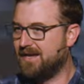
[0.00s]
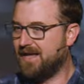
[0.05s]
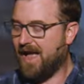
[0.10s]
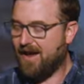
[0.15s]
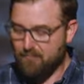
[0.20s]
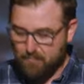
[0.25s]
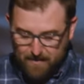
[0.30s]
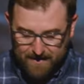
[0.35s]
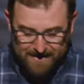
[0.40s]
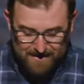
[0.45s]

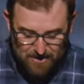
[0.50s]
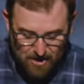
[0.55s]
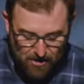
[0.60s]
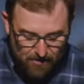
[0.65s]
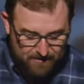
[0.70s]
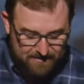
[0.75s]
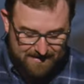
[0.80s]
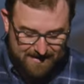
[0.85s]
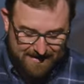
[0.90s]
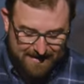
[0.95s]
Everybody
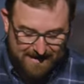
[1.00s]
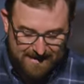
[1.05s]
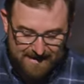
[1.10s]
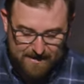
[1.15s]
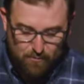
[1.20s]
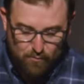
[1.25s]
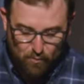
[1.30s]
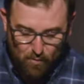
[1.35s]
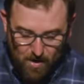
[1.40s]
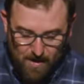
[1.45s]
knows that
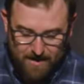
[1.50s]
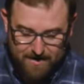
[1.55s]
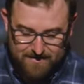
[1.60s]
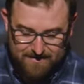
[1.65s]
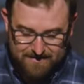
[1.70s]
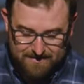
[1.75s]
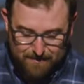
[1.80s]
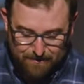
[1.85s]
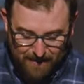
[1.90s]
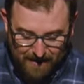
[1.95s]
he
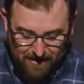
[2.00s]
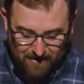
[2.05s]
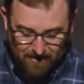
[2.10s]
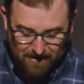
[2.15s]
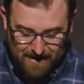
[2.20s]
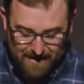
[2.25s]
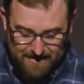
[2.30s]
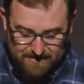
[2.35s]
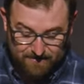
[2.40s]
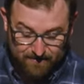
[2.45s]
was
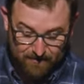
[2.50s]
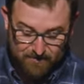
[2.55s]
paralyzed.